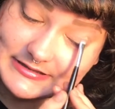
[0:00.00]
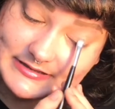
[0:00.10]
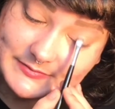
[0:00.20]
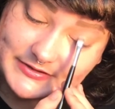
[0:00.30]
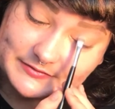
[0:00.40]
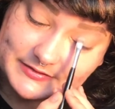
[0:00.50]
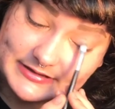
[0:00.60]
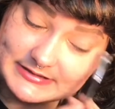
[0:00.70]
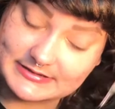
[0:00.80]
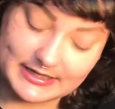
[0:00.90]
to be
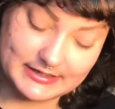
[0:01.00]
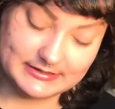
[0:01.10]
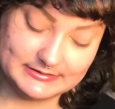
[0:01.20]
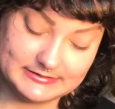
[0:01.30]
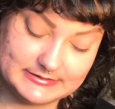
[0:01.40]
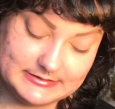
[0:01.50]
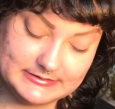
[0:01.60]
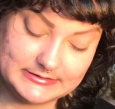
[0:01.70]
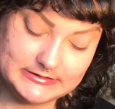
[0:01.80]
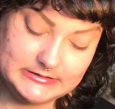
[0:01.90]
reassessed.
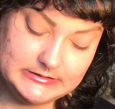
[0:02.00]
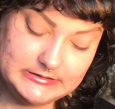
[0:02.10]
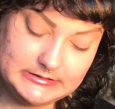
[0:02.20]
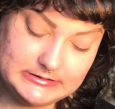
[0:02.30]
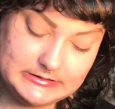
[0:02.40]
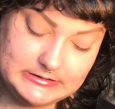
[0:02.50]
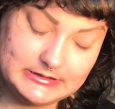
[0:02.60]
Oh,